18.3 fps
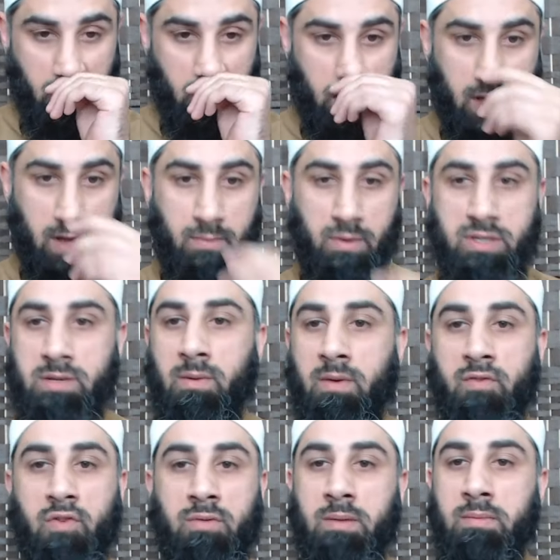uh, but some of
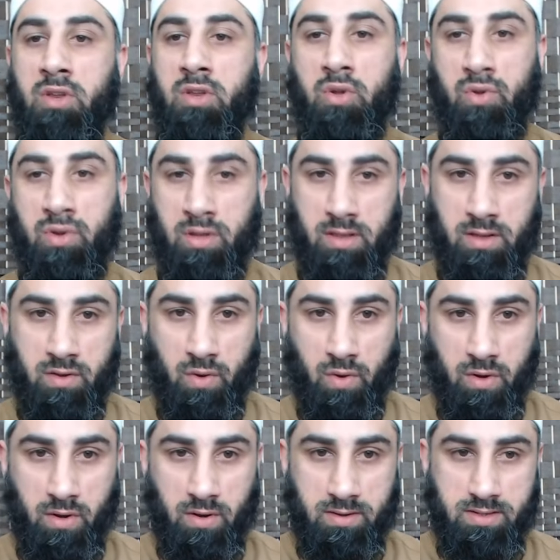you may be new to this
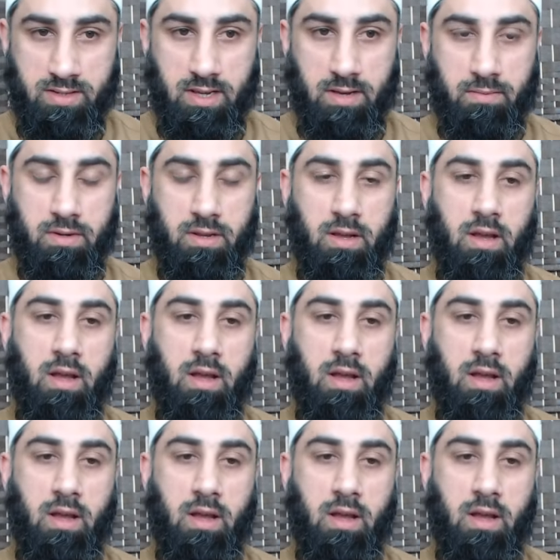whole concept.